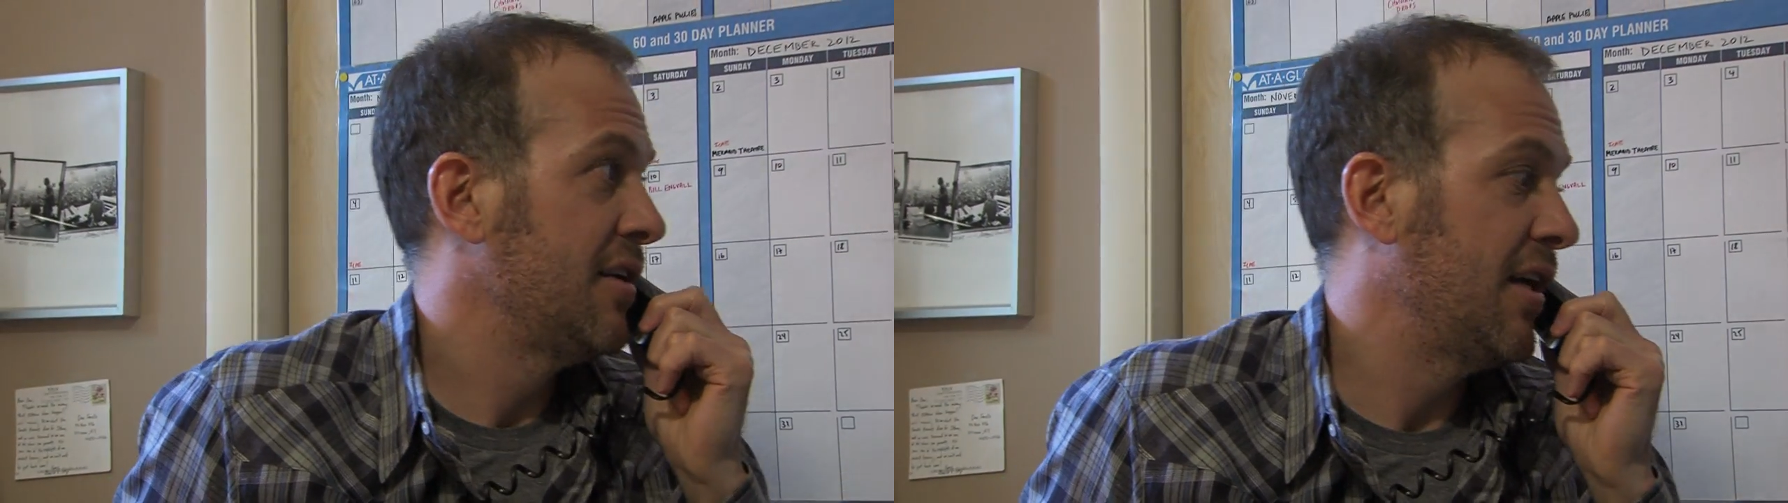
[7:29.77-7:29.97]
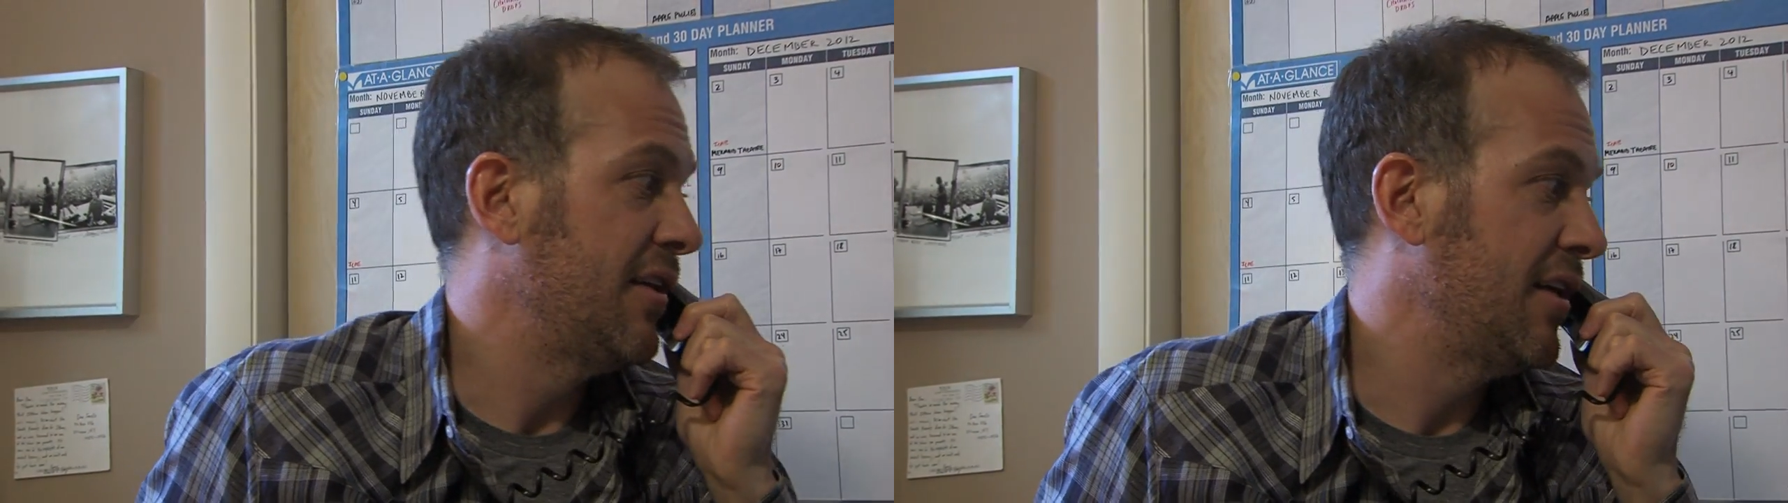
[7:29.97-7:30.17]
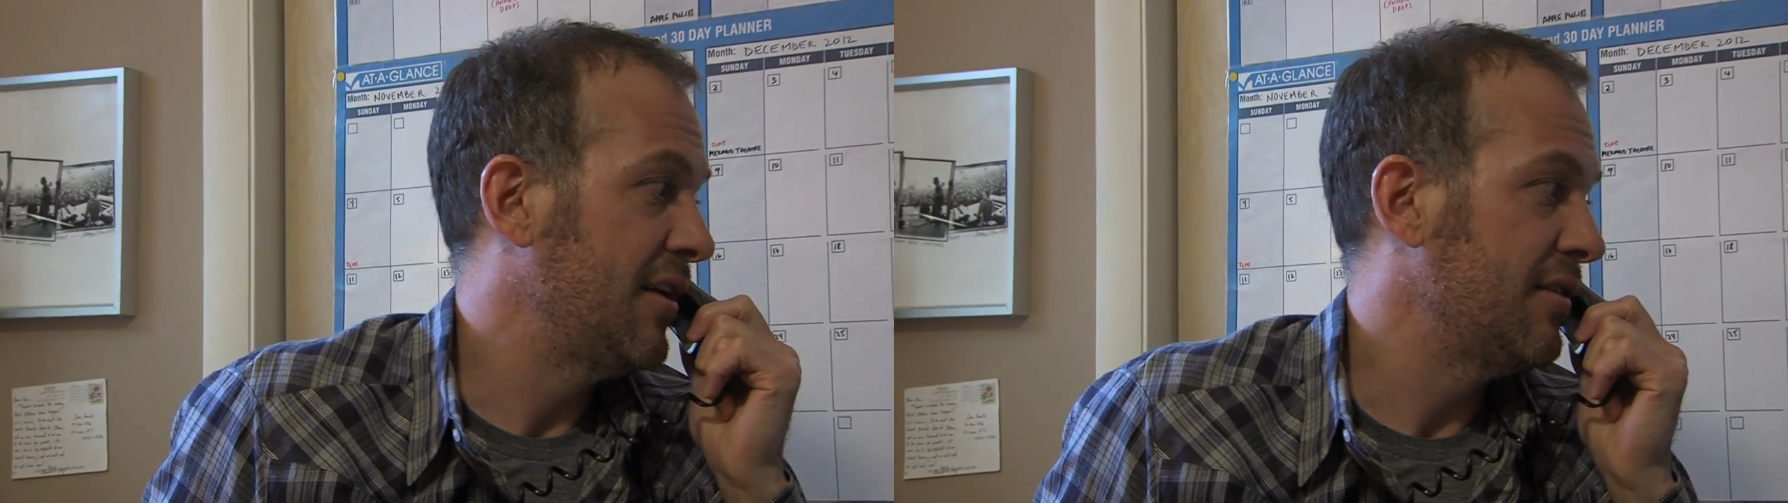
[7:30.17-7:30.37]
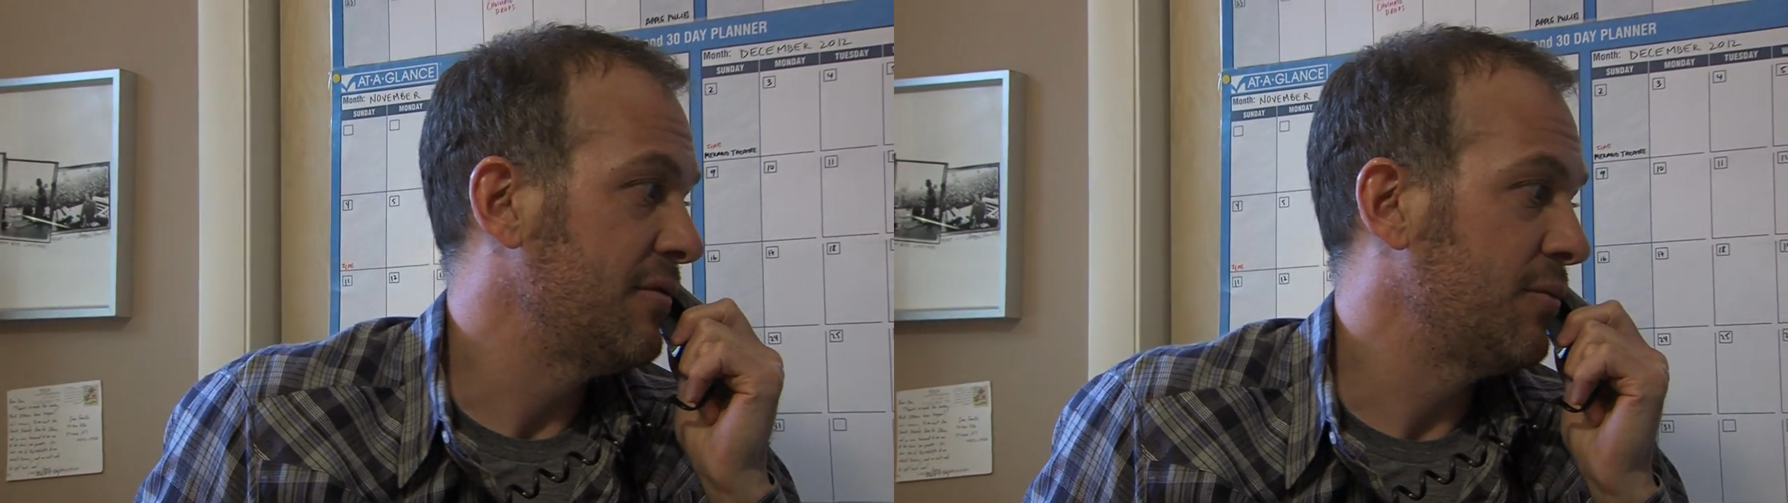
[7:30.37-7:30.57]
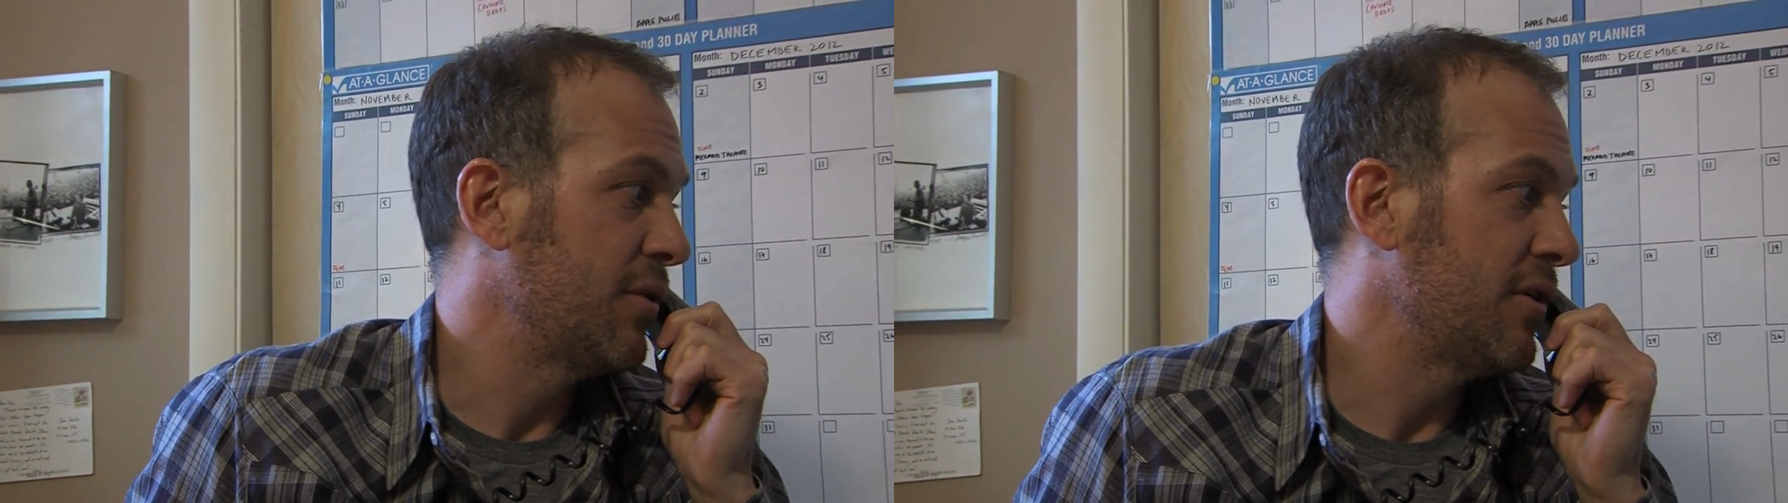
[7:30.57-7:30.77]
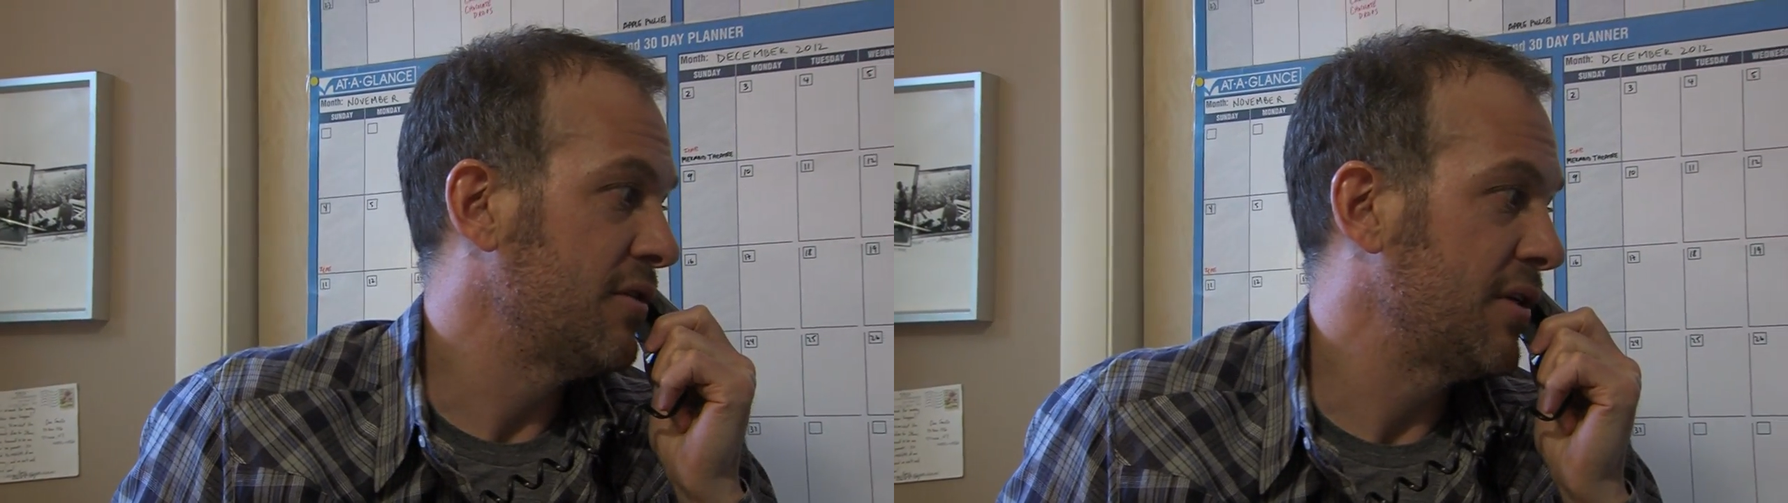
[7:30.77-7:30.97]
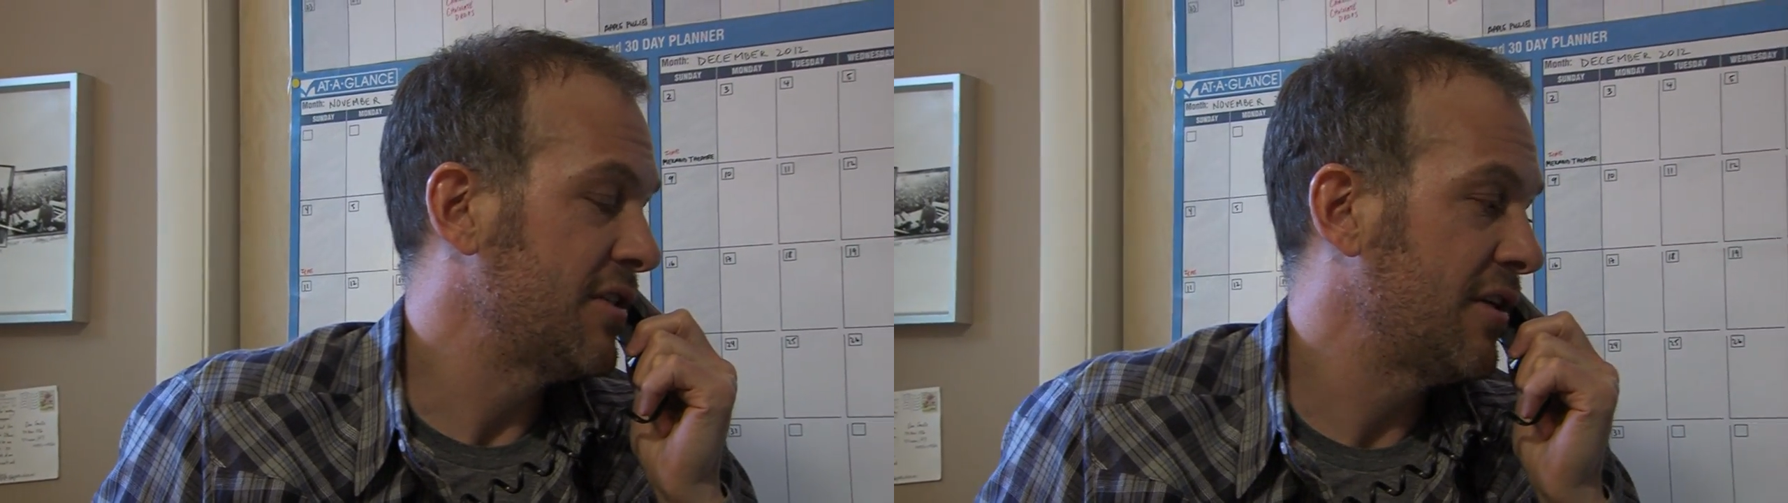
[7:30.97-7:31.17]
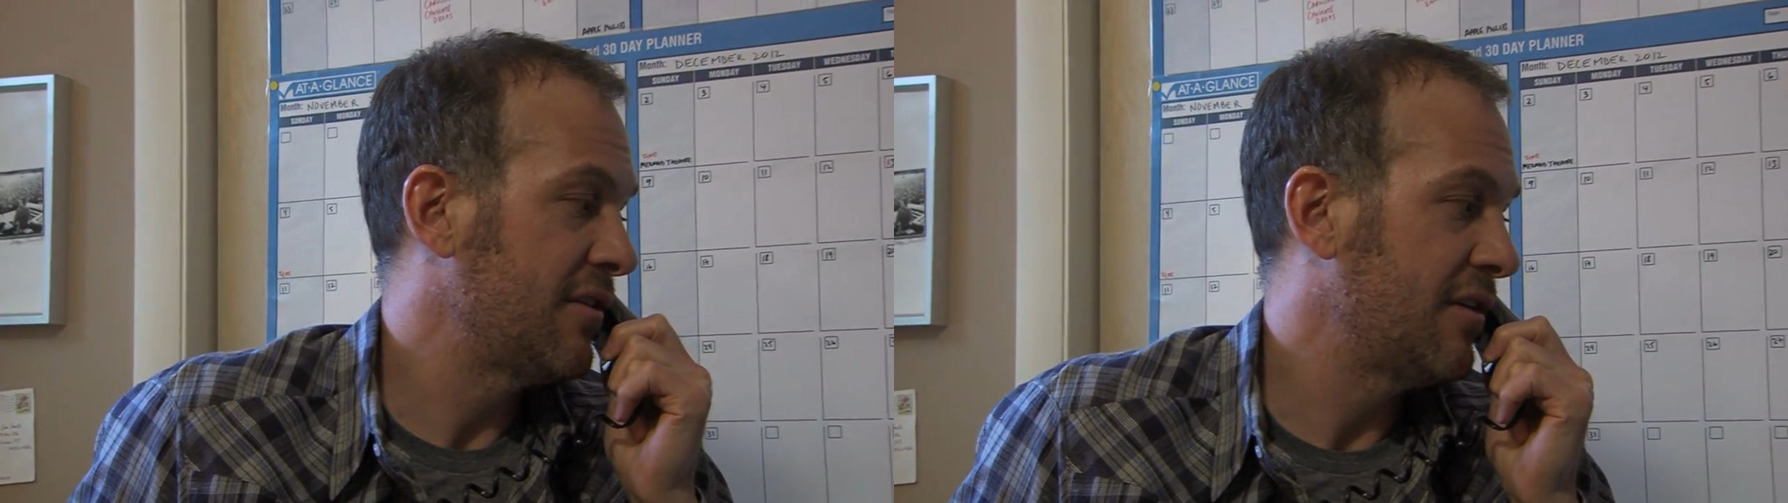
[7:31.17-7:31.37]
And then we're gonna. I
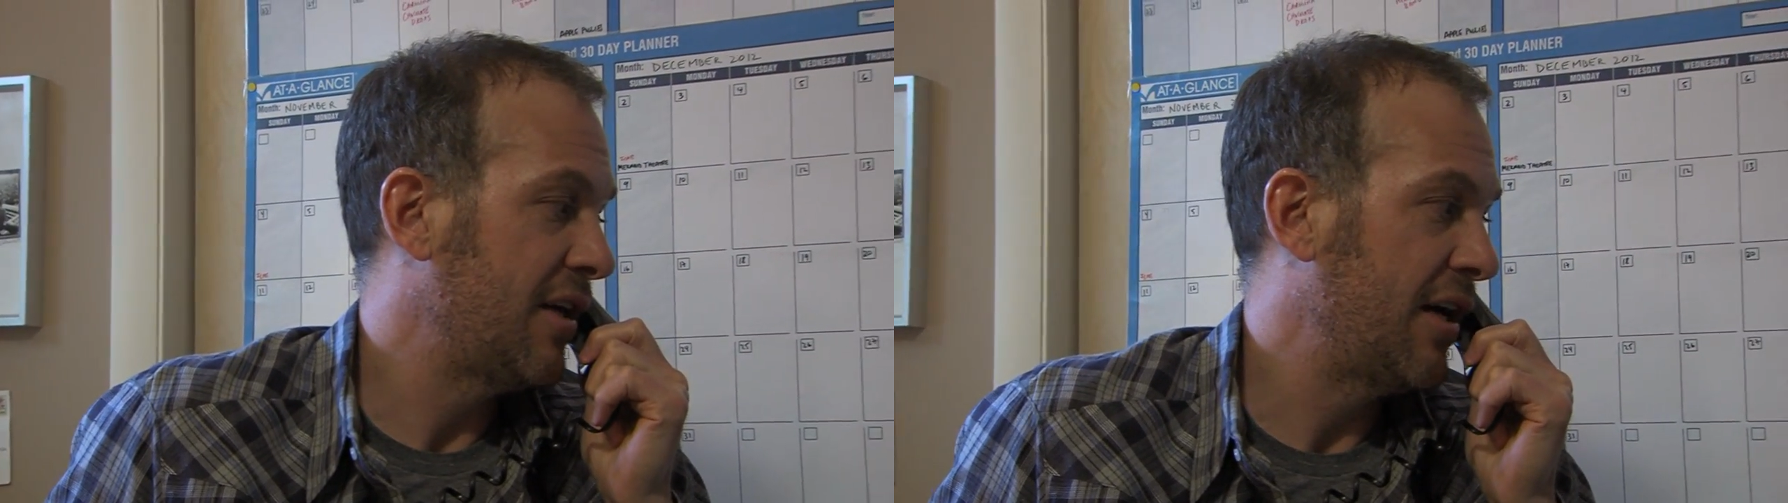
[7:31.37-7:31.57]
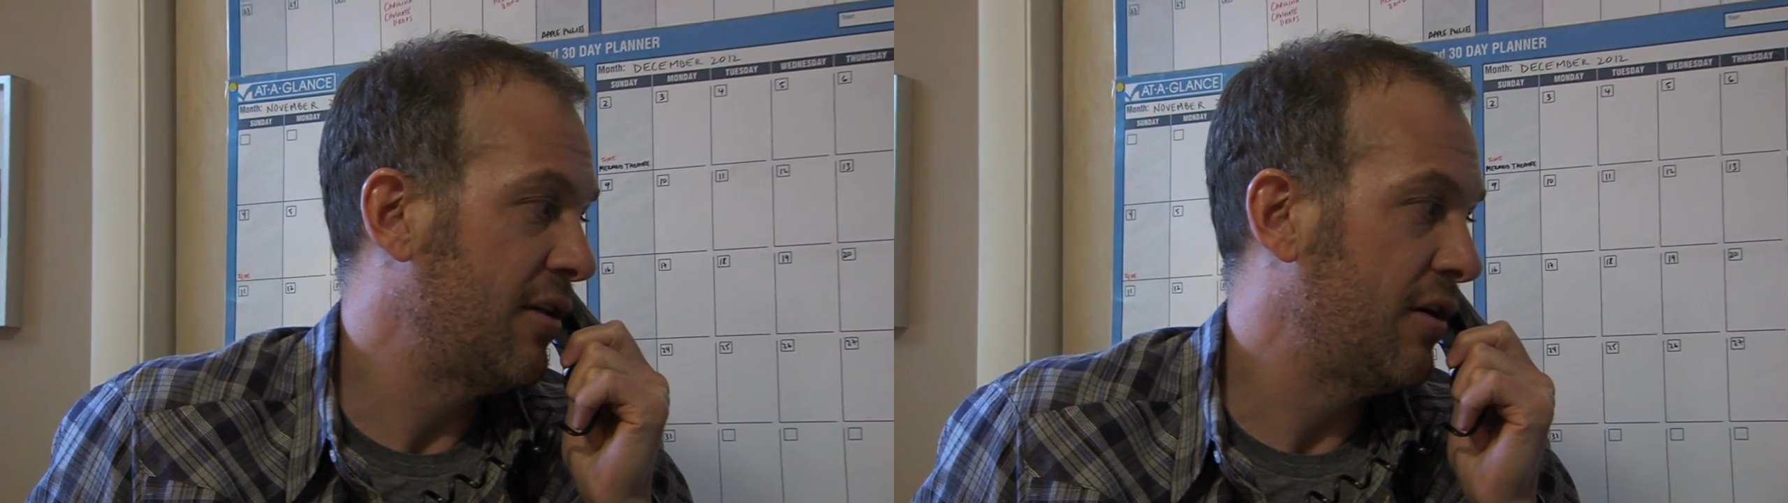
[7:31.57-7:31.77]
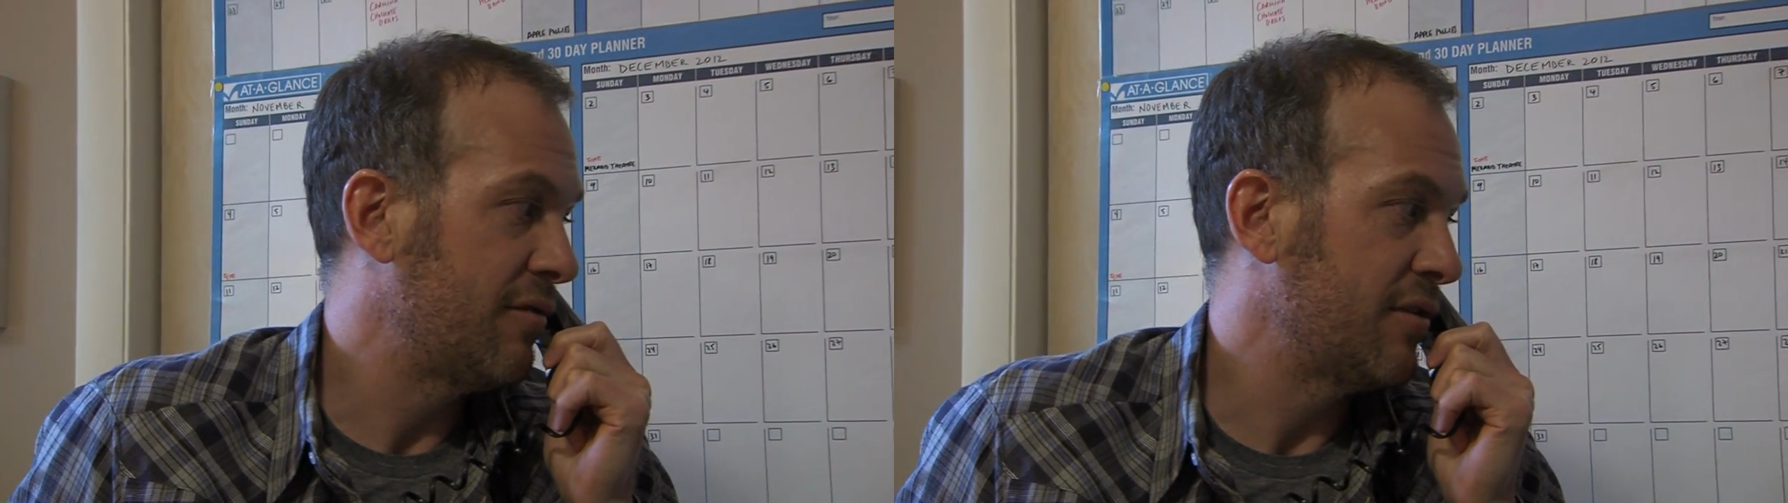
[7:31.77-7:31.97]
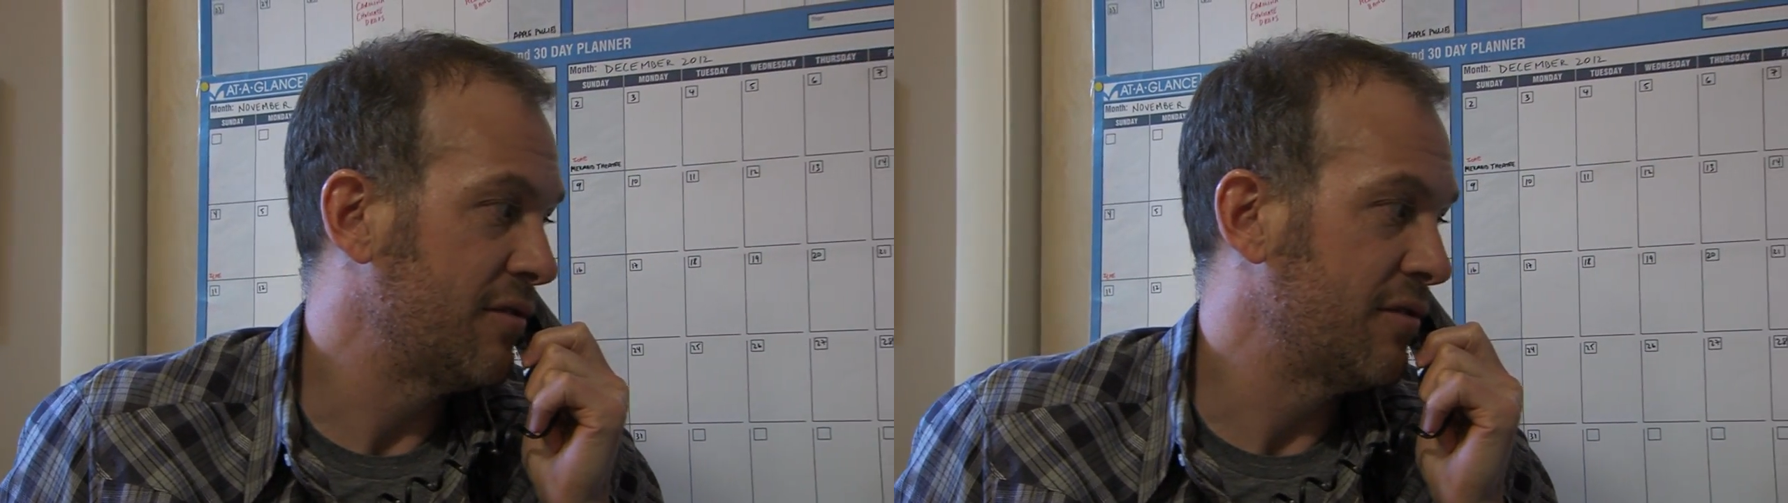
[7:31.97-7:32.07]
sent the Lyle offer